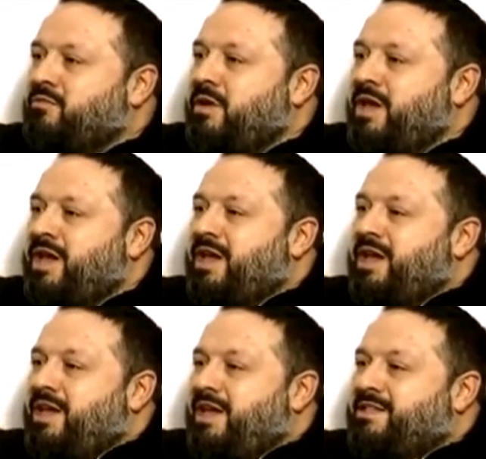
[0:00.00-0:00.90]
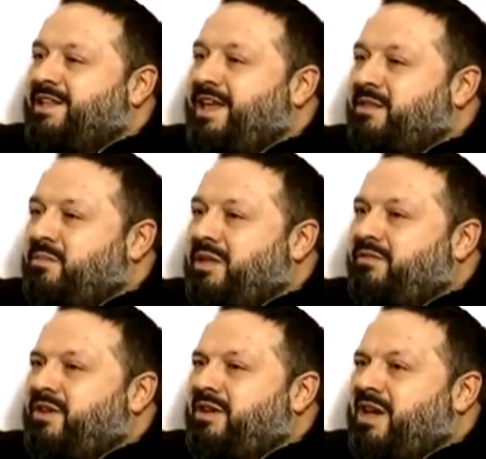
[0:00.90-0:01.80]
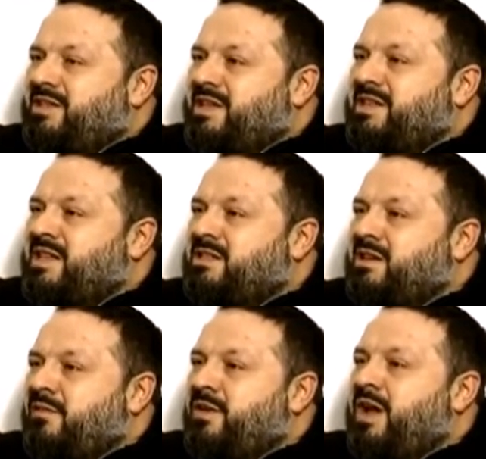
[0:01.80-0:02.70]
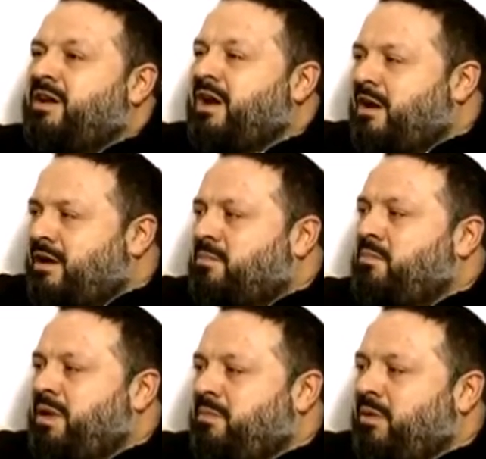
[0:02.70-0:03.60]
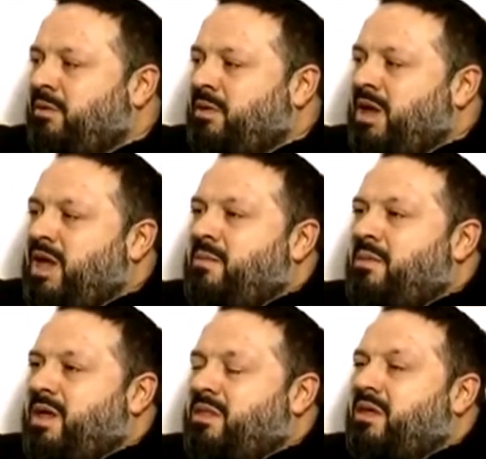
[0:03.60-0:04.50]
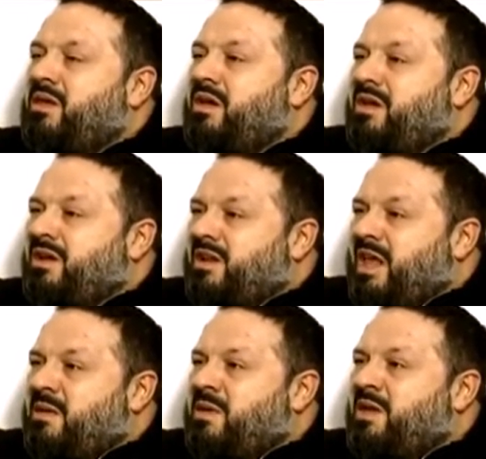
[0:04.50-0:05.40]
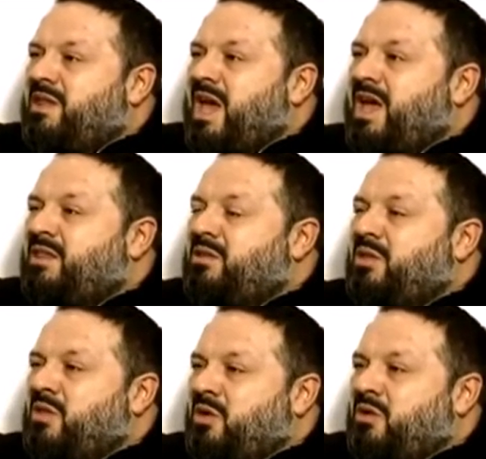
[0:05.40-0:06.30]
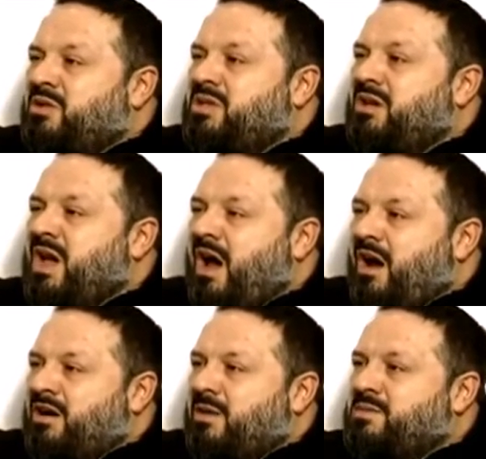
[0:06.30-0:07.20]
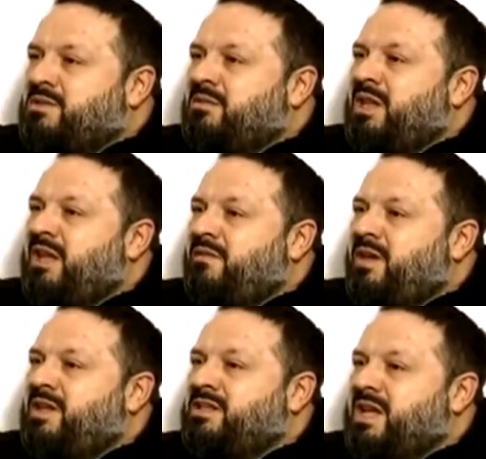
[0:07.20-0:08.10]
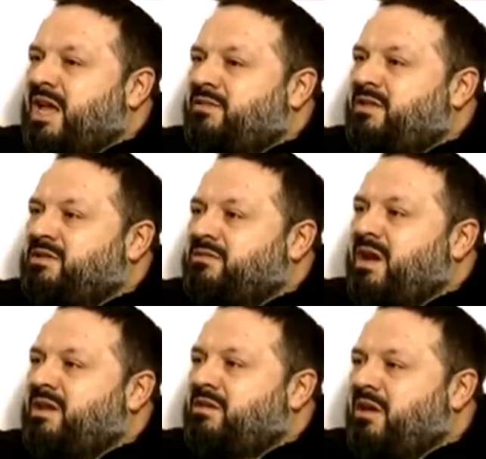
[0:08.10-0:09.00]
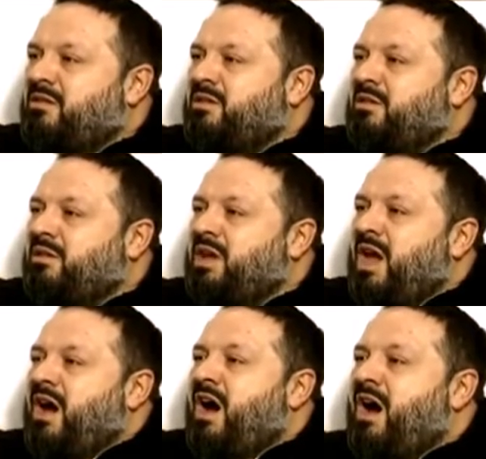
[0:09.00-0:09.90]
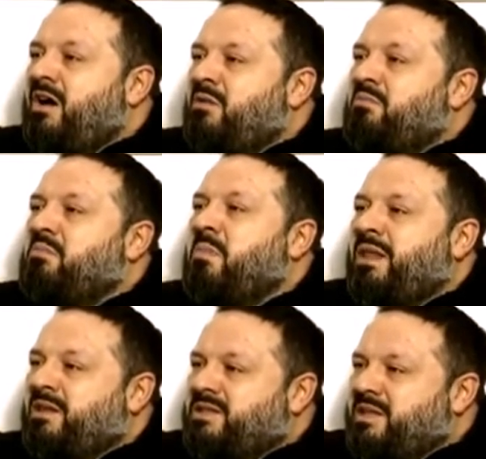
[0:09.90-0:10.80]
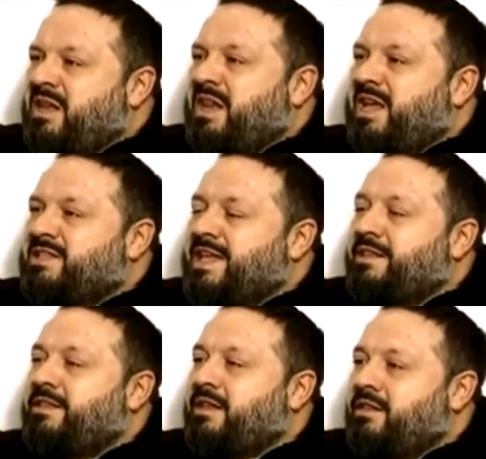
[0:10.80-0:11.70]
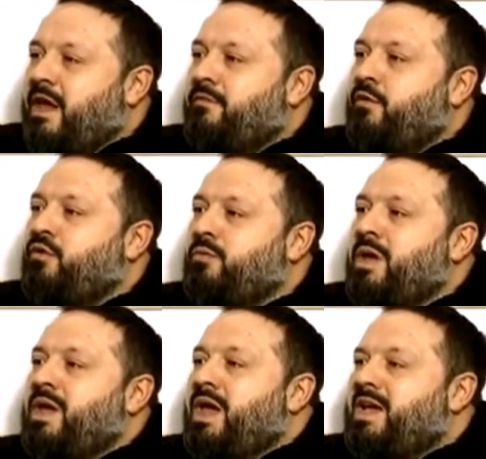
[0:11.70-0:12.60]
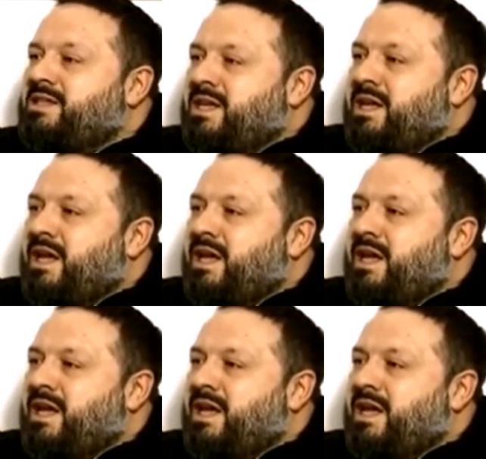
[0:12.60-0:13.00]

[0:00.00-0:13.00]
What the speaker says: We easily admit the existence of an Arab people, but claiming that those Arabs who live inside the Israeli territory are Palestinians and that they form a